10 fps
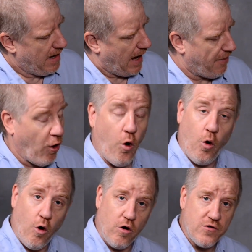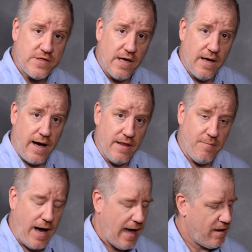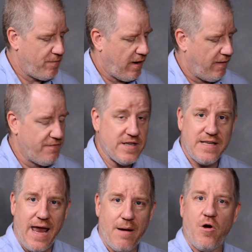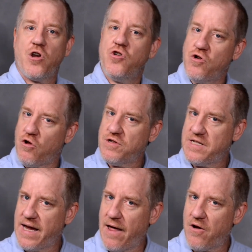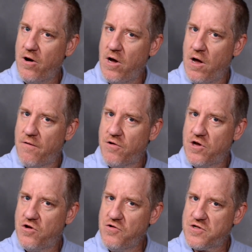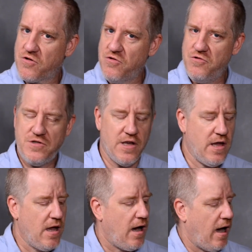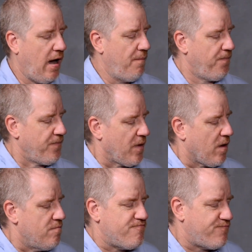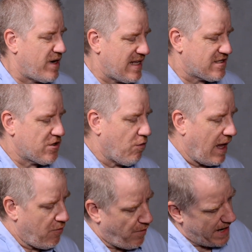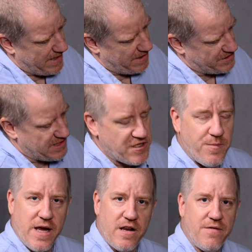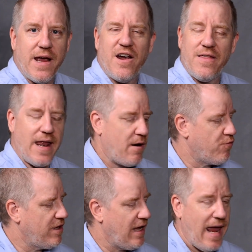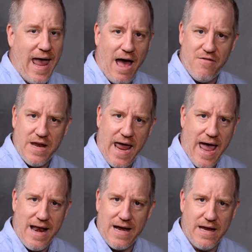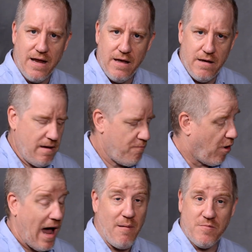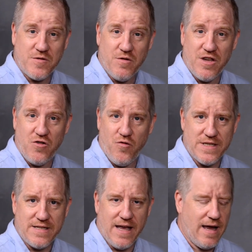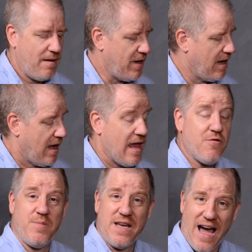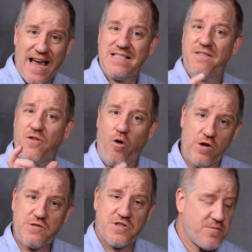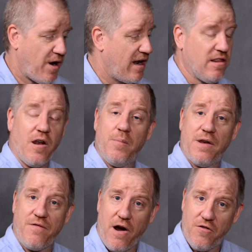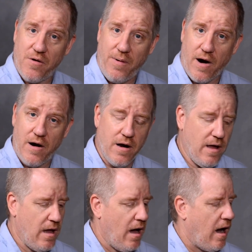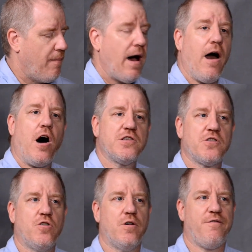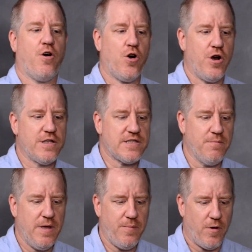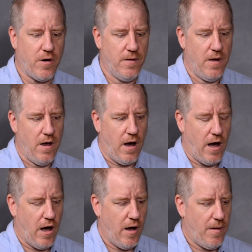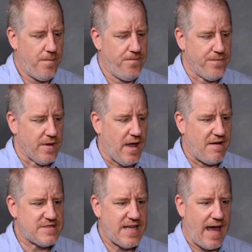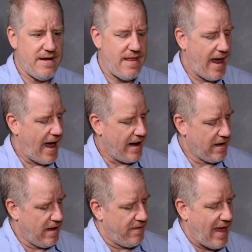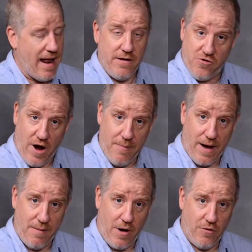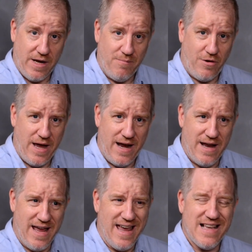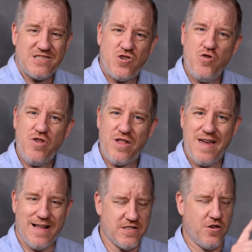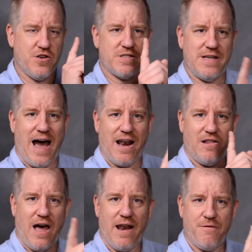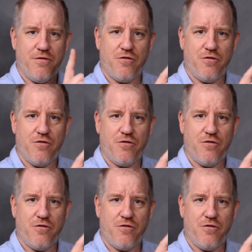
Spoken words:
The holes on the bottom of this camera are too close together for the two screws, but it's so lightweight and there's such big enough area that I really haven't had any problems with the twisting. I mean, it would be nice if the holes were spread a little bit farther apart. I also have heard some people have said that that tripod mounting plate is too thin, so there's not a lot of